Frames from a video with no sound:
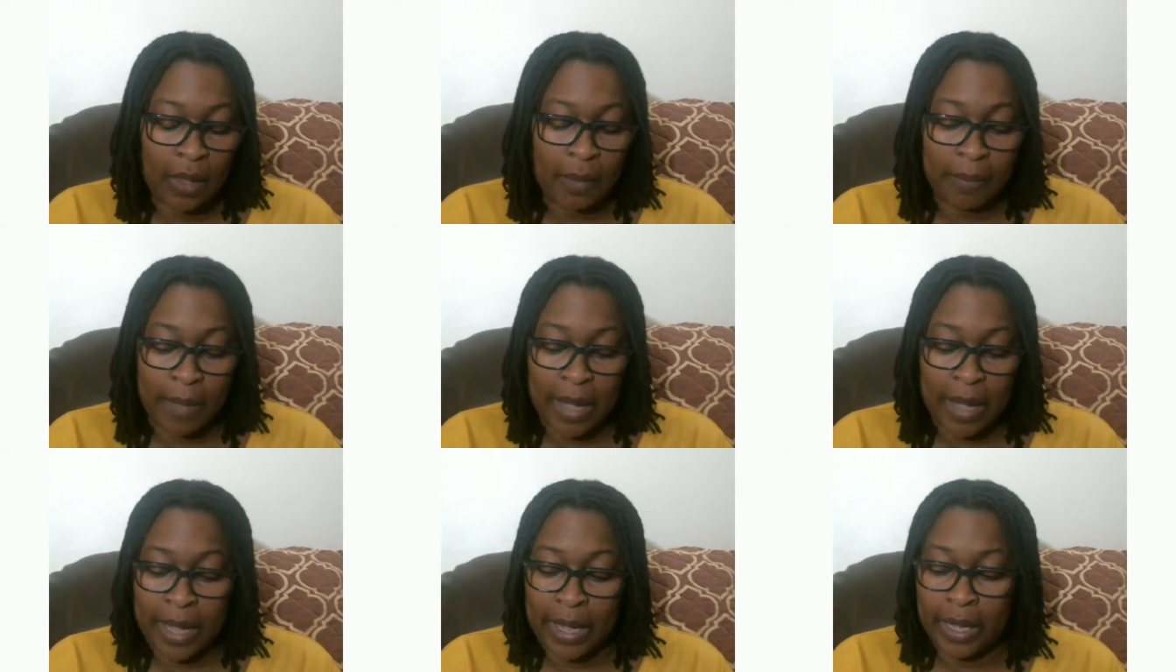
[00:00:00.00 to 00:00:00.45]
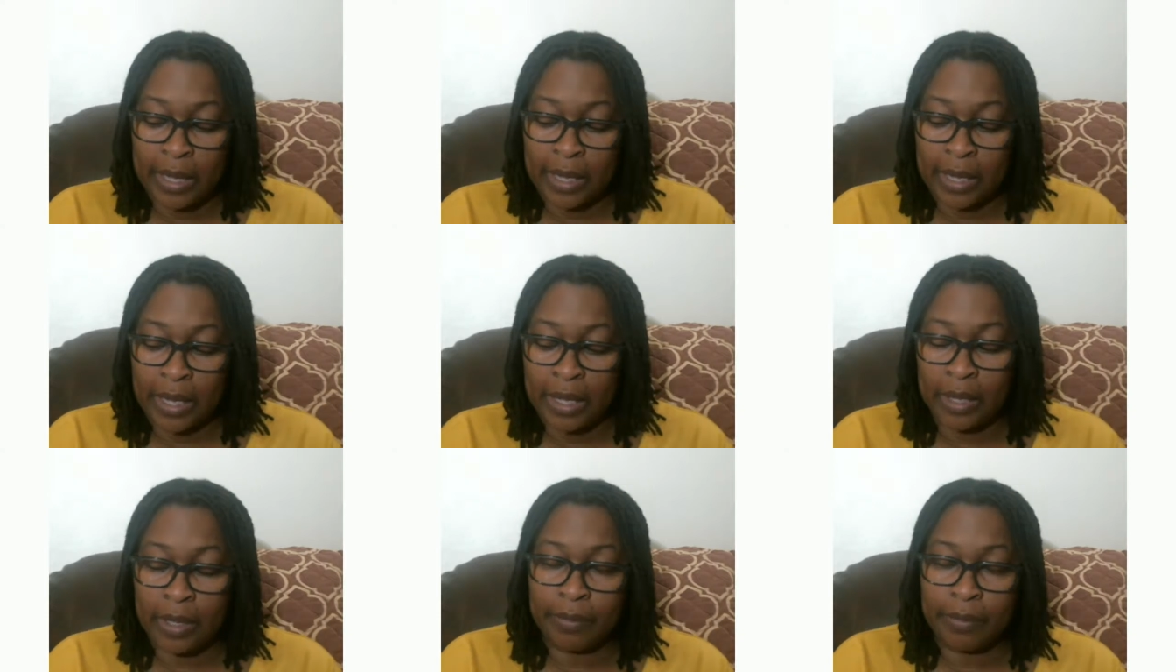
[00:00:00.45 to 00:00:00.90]
my
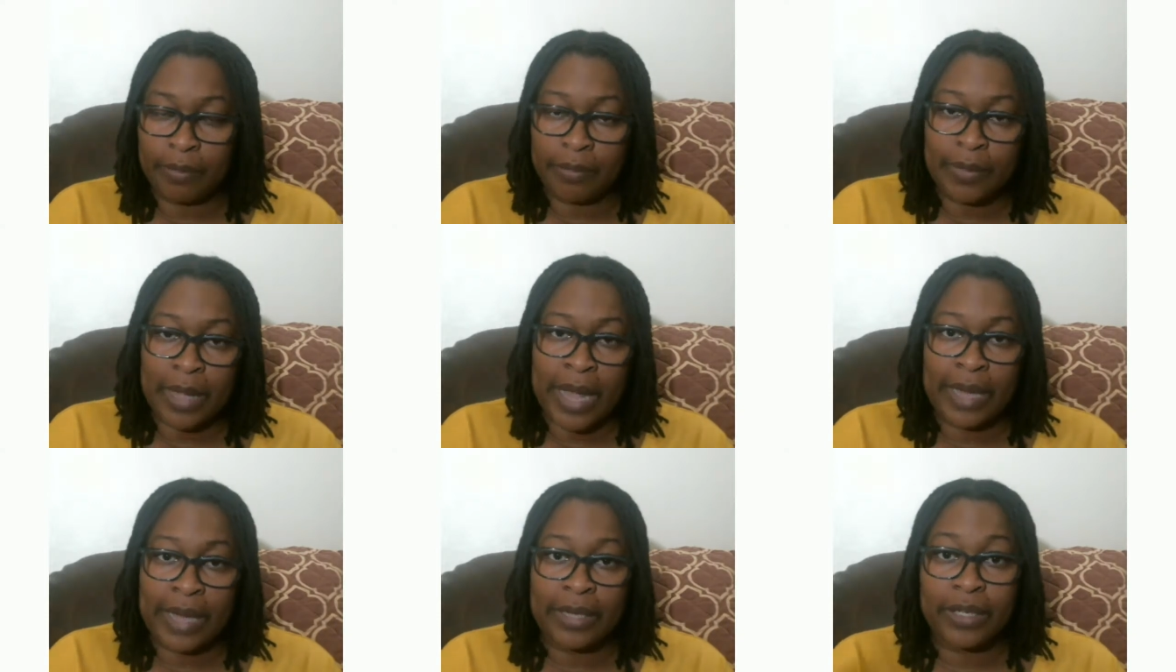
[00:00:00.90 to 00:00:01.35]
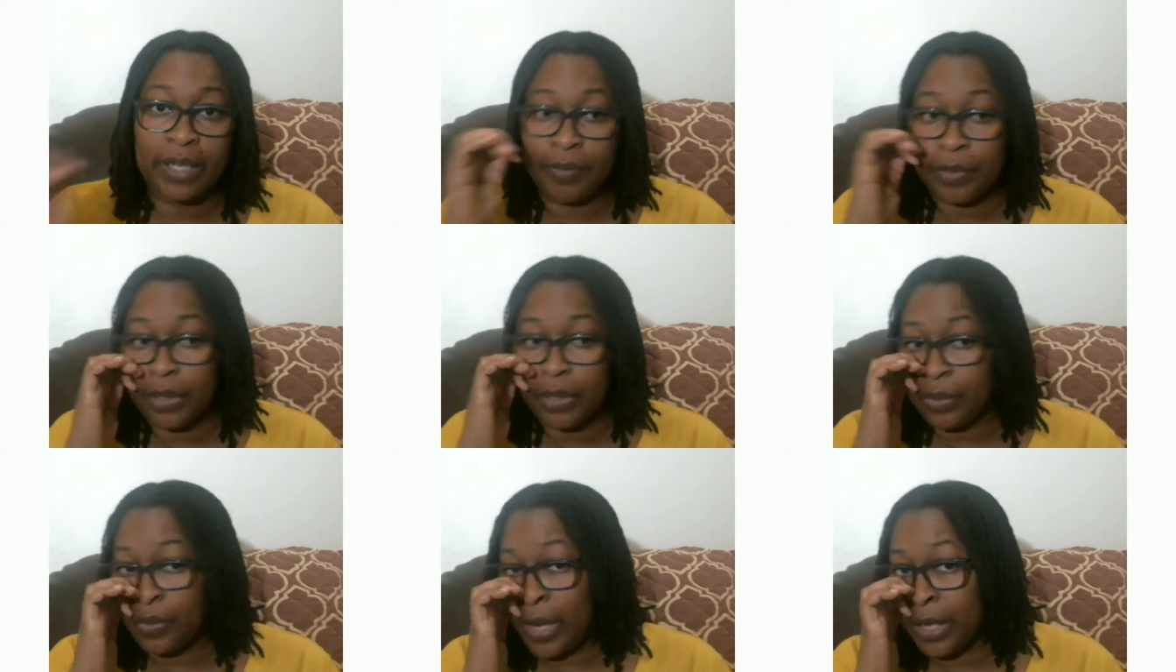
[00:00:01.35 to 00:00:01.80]
um, I
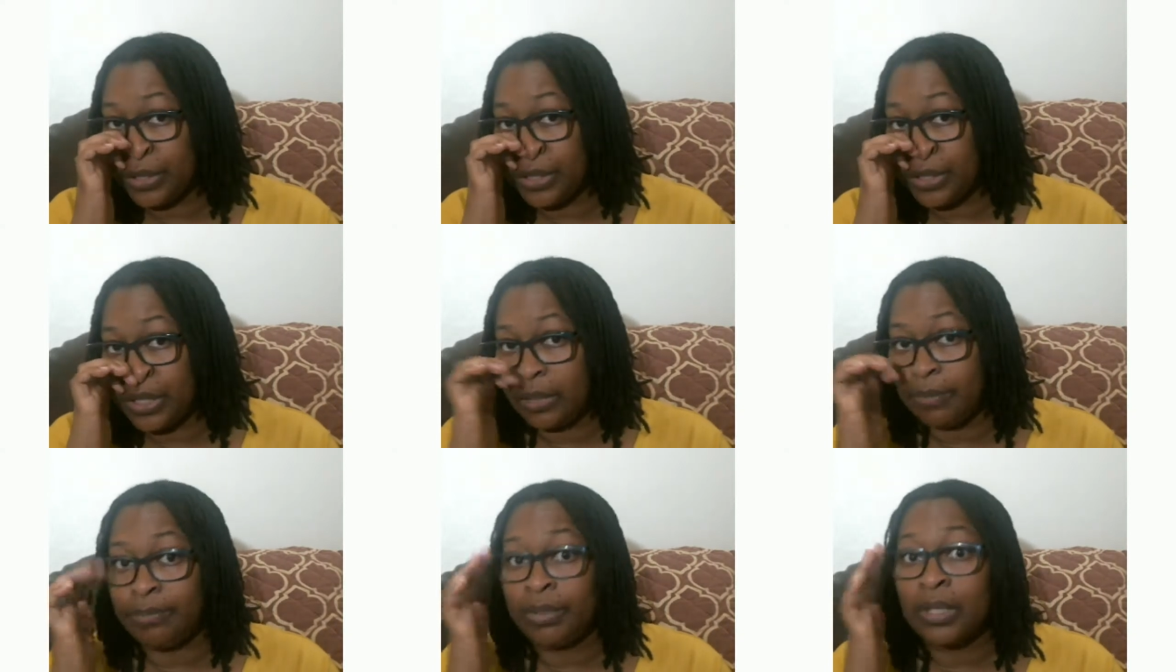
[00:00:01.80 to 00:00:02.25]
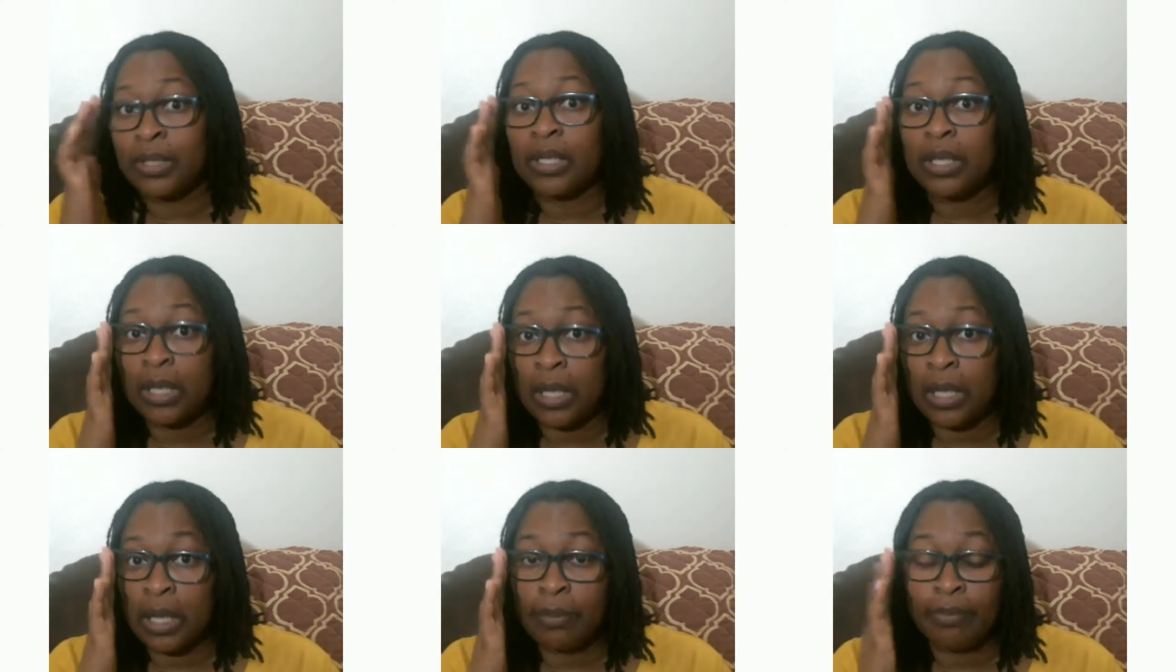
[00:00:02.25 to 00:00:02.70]
W S G Book
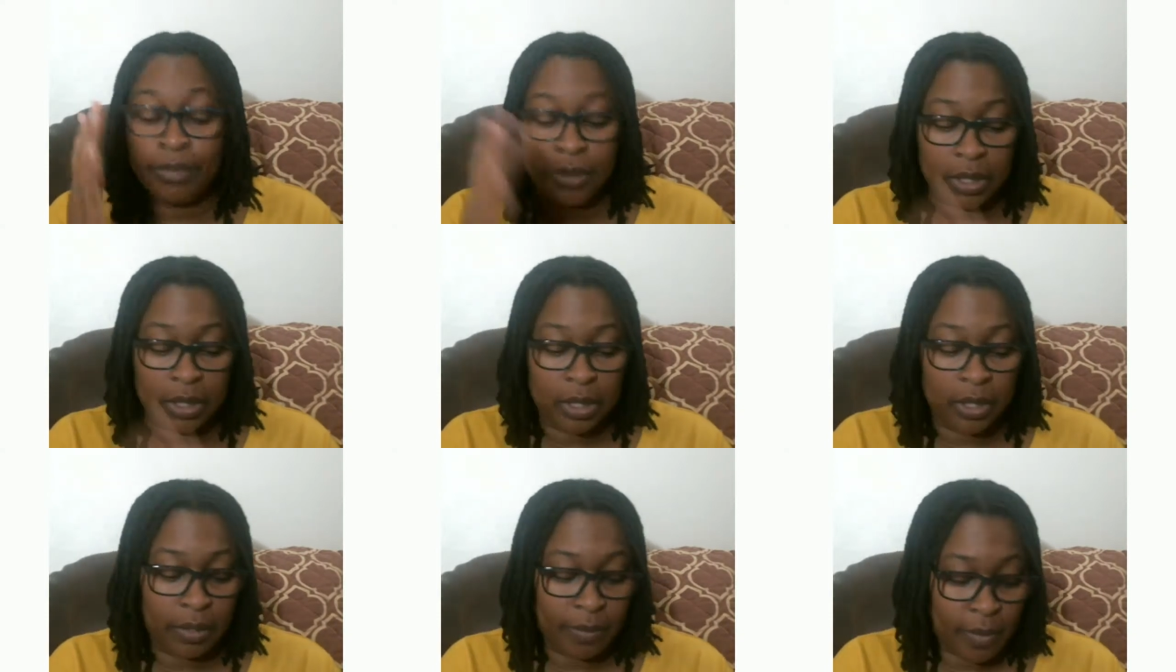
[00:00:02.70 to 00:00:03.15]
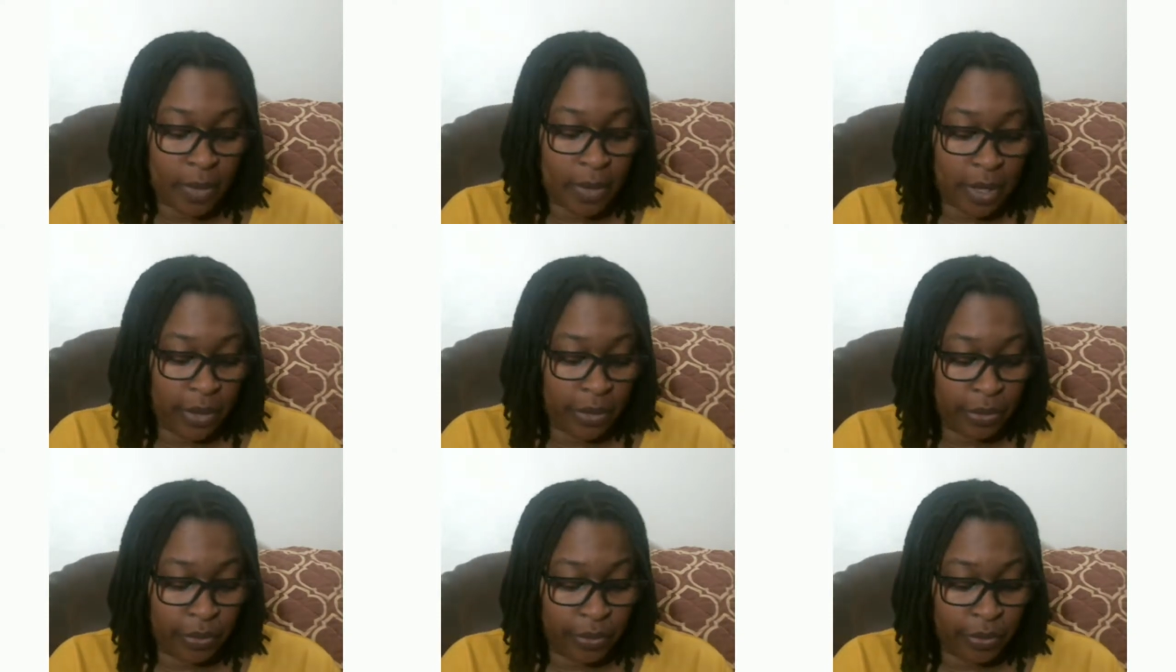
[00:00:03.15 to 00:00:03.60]
Club Book of the
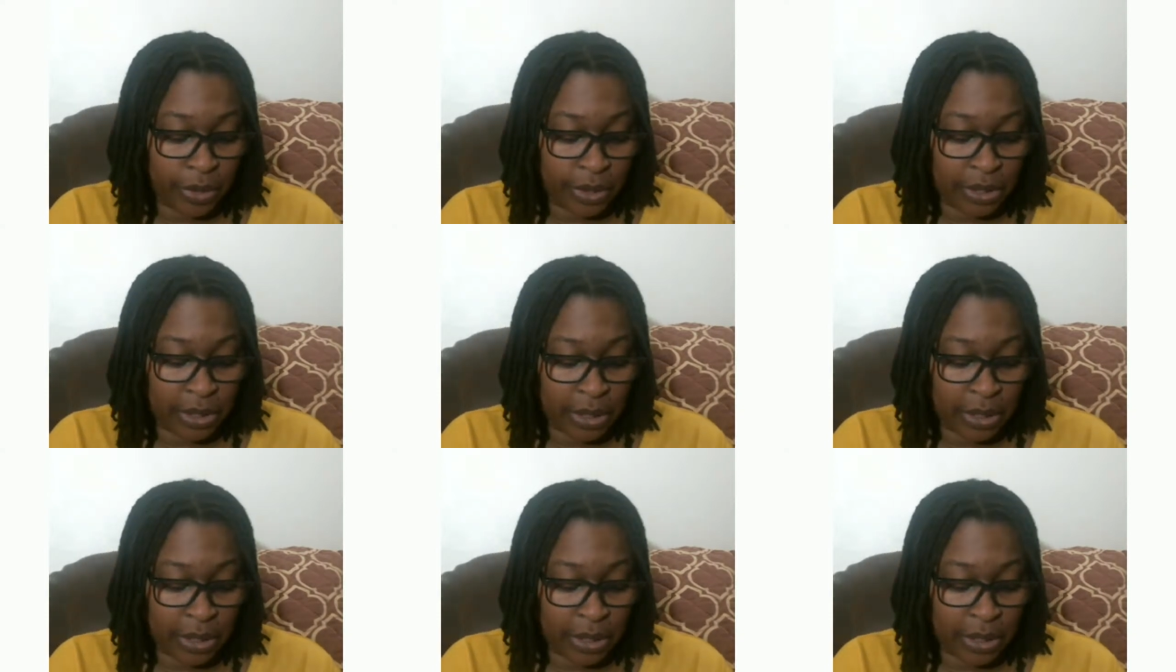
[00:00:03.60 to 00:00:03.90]
Month, which